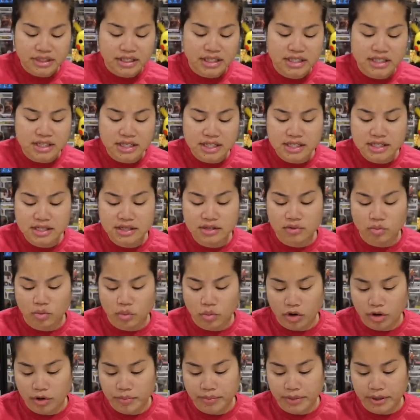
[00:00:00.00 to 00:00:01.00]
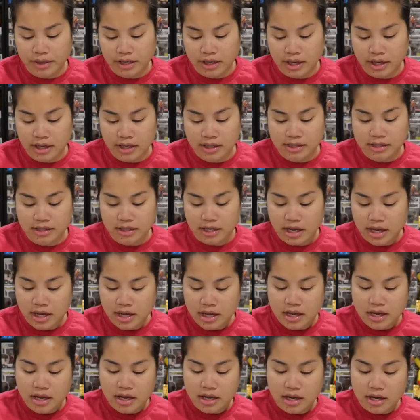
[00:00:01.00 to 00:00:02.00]
it doesn't work because
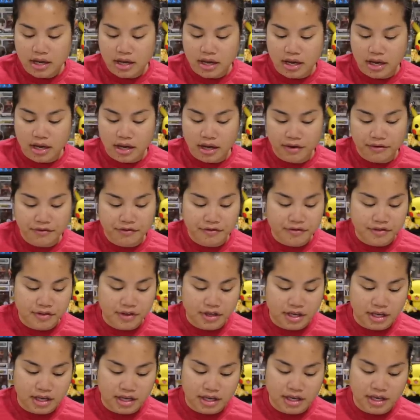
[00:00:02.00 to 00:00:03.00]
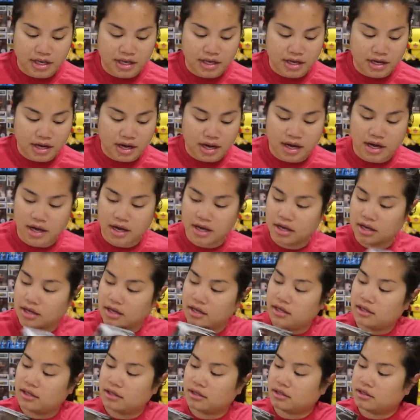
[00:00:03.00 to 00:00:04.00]
of the
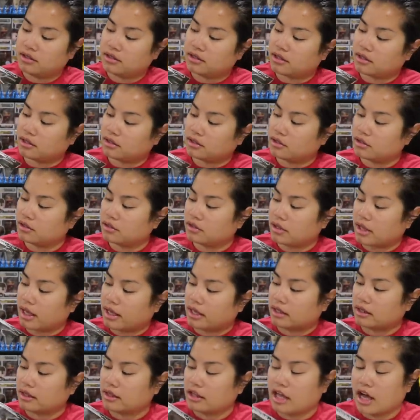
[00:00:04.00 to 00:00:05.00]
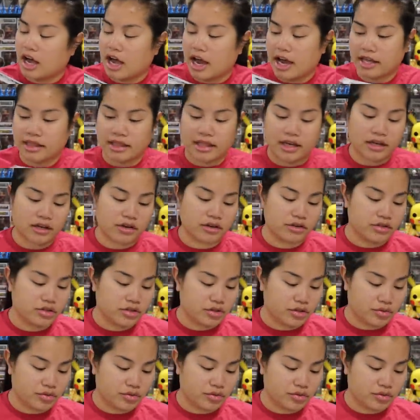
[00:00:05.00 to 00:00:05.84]
little like line that goes